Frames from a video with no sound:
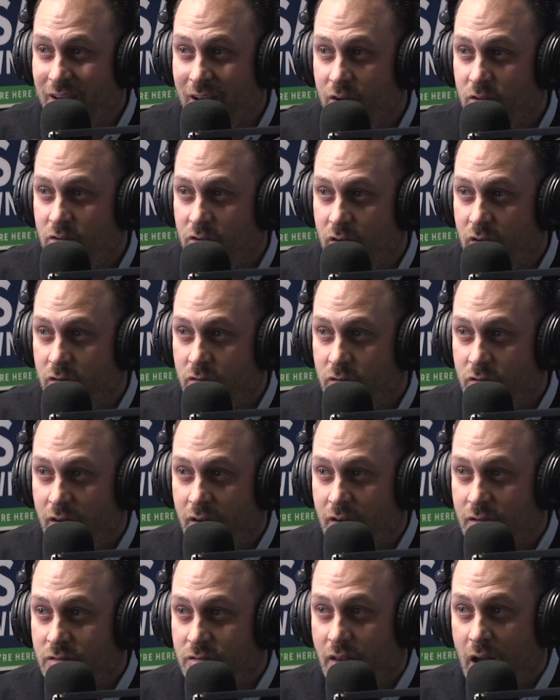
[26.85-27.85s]
years
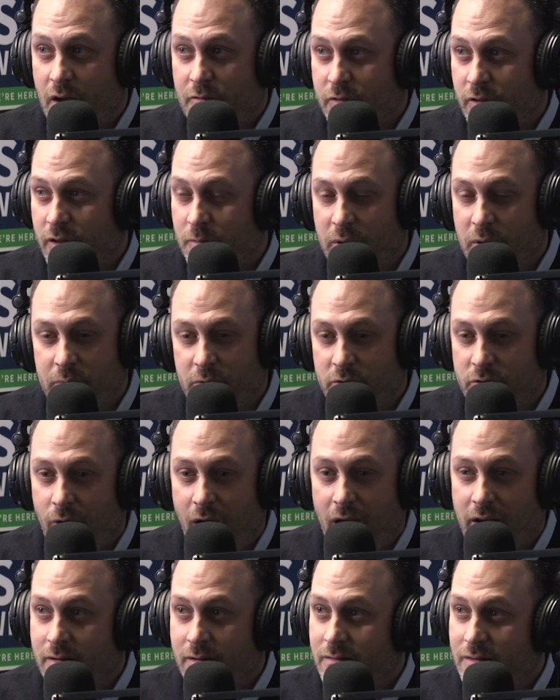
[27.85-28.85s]
is definitely people's
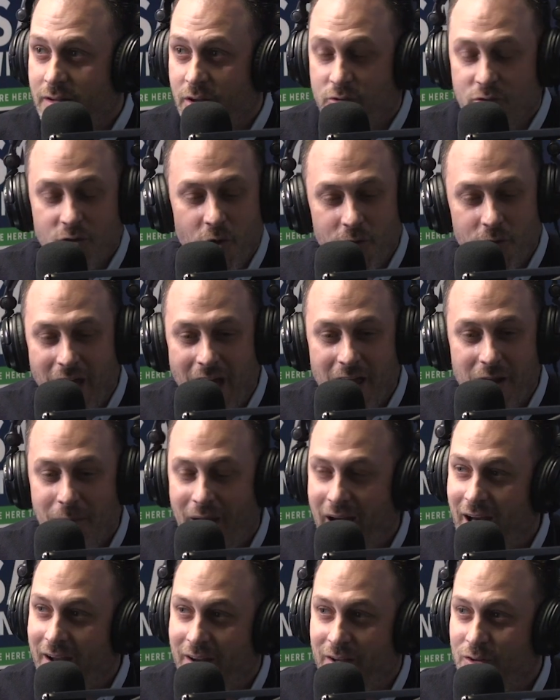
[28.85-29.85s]
credit. There's no doubt
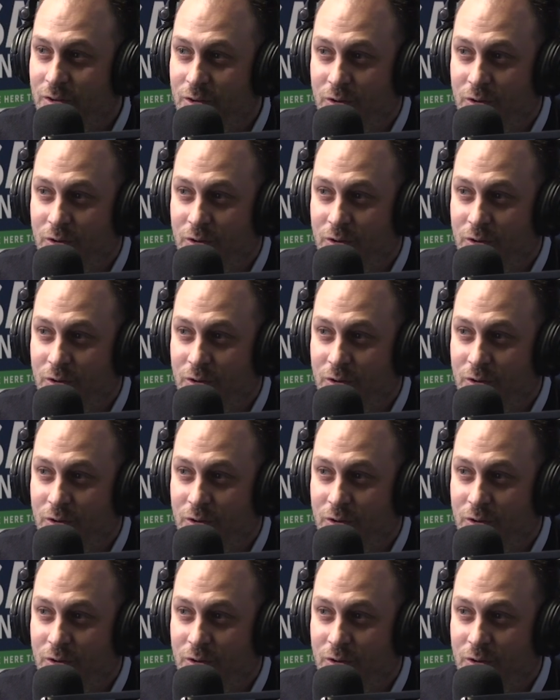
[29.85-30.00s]
about it.